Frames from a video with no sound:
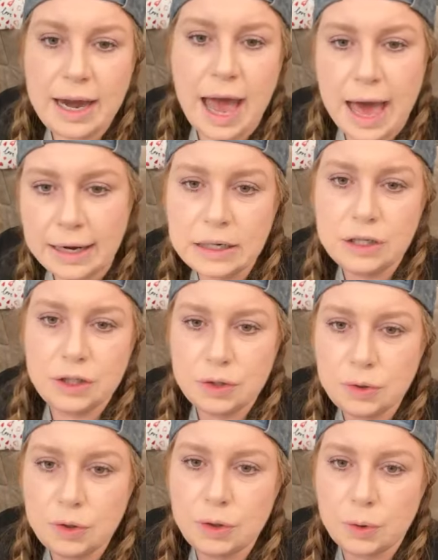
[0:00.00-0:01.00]
And add it
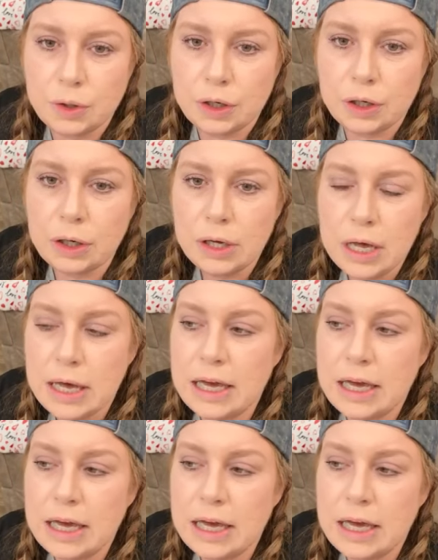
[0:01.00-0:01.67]
into your